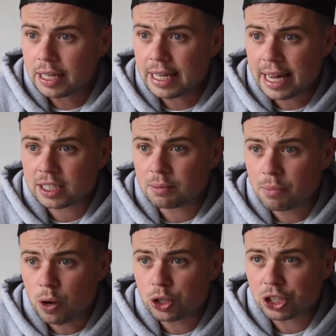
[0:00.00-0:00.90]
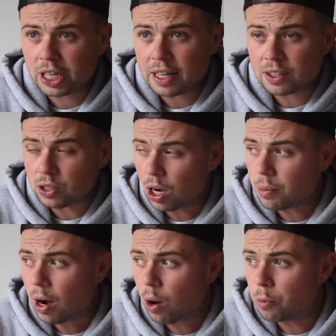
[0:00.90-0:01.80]
yes, emotionally at the
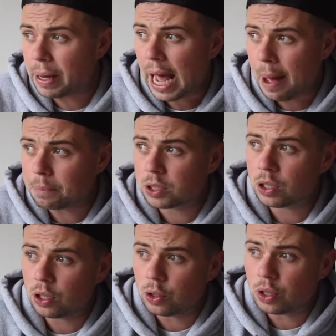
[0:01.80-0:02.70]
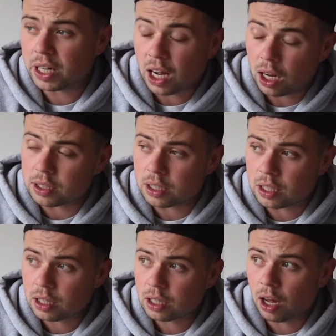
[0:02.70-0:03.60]
time, I would be absolutely gutted.
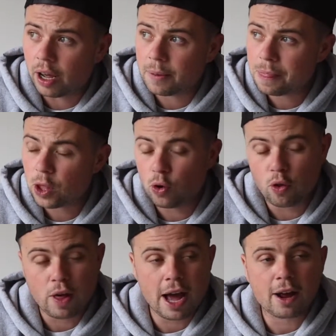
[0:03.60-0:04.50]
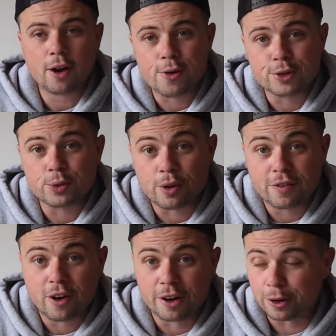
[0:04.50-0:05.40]
Like, you were that close to a
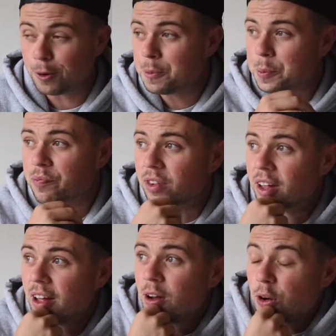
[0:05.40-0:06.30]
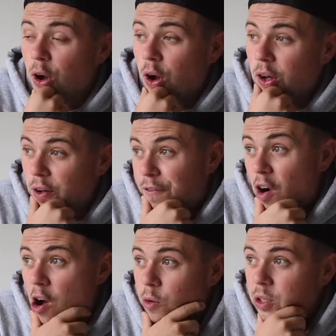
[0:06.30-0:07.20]
final. We've got a
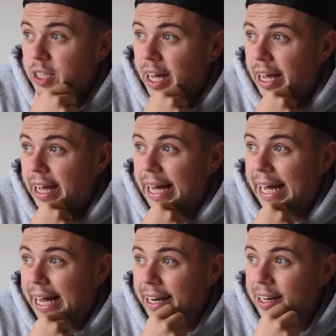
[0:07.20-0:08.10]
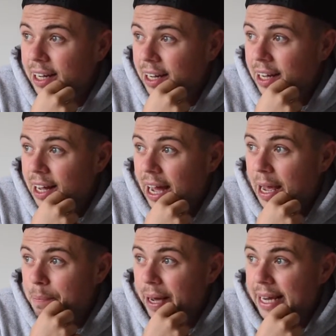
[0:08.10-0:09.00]
finals day, and
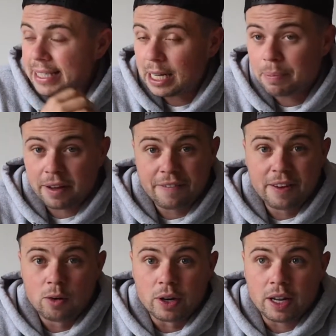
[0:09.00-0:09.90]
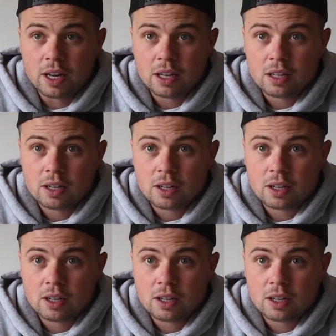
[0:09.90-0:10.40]
a basic bit of fielding